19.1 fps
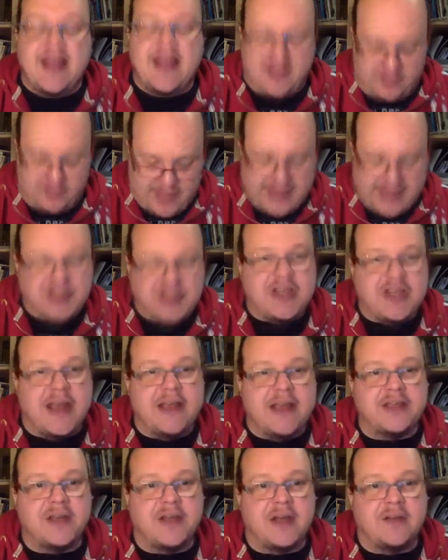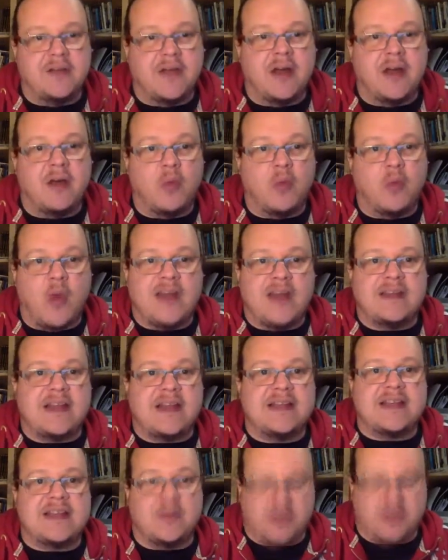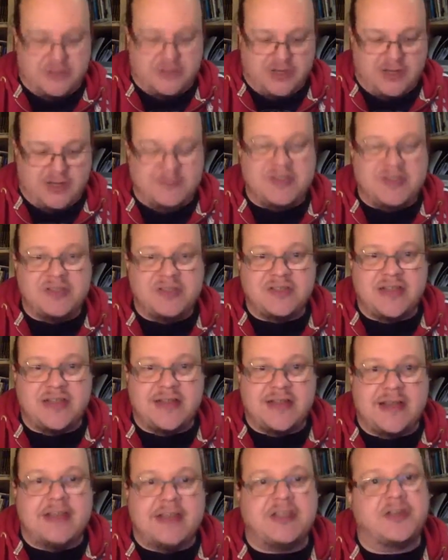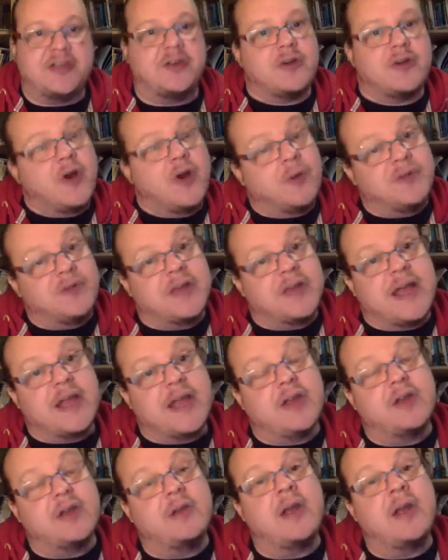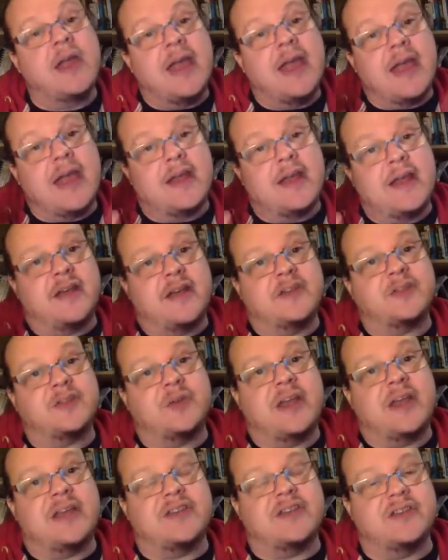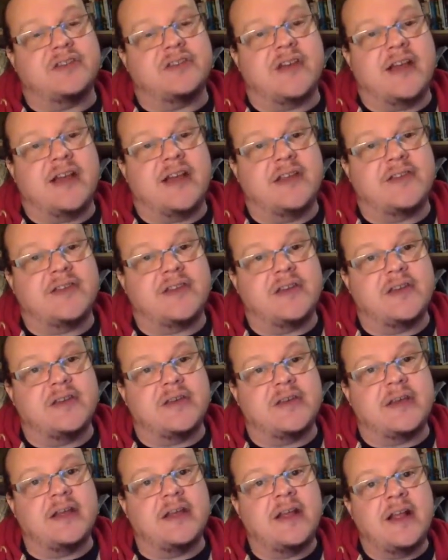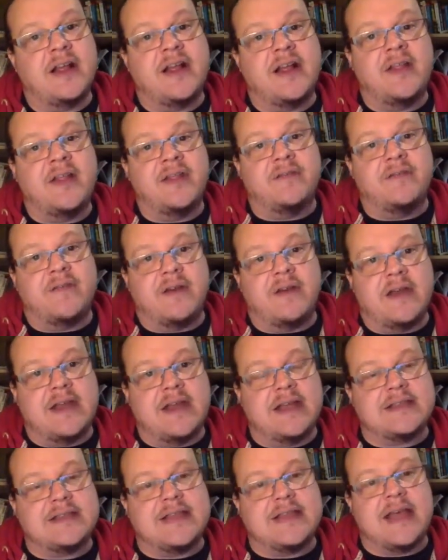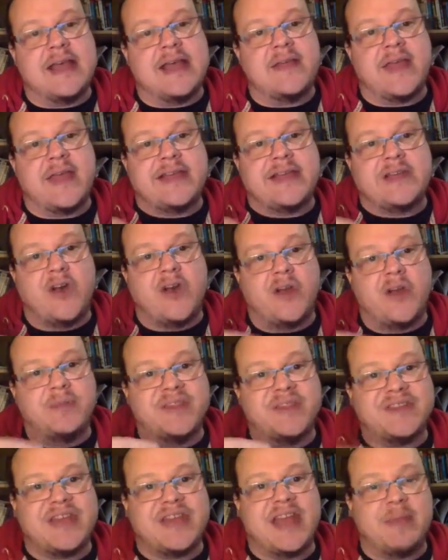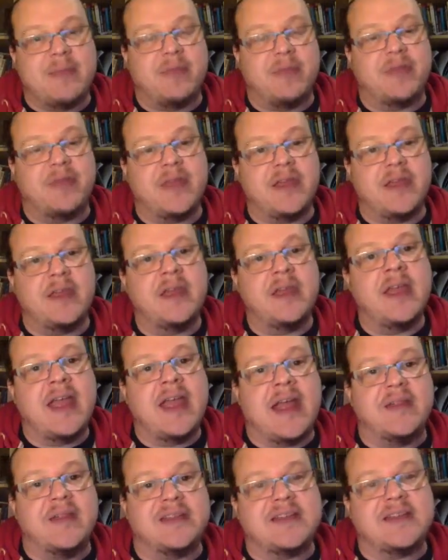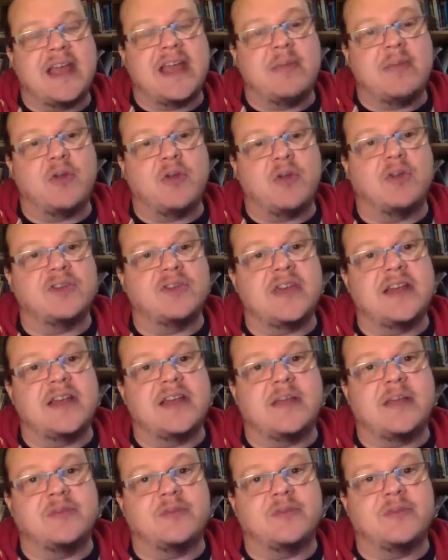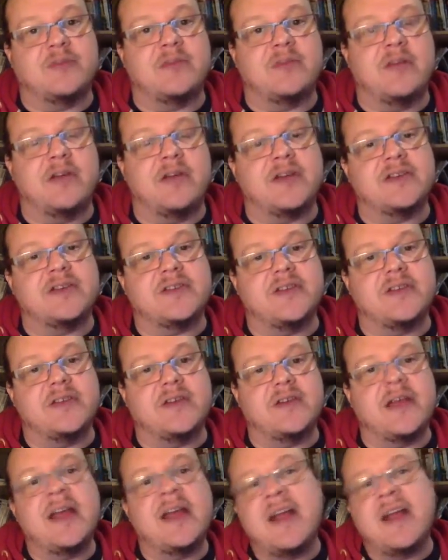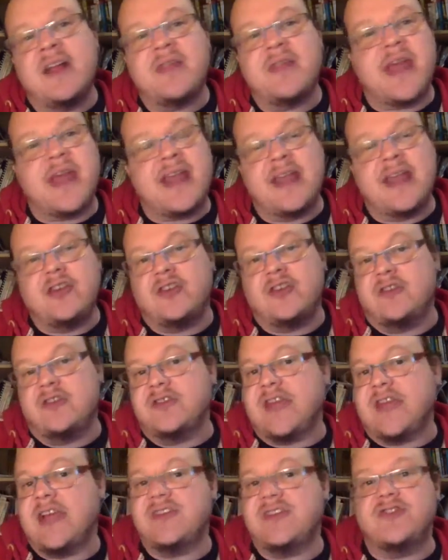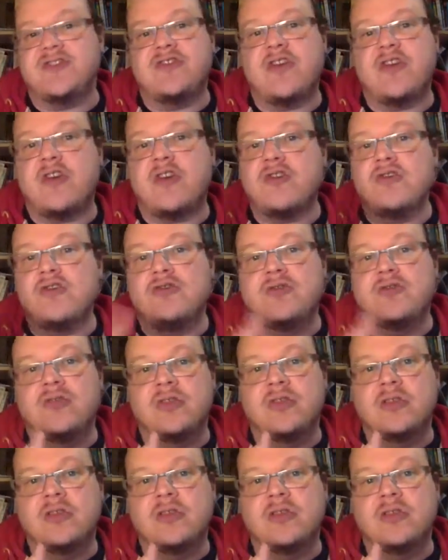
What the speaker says: that changeover, one day someone types teenager.com.au and it goes to it as an Australian server. The very next day they type the same thing and the same content comes from an American server. That end user has no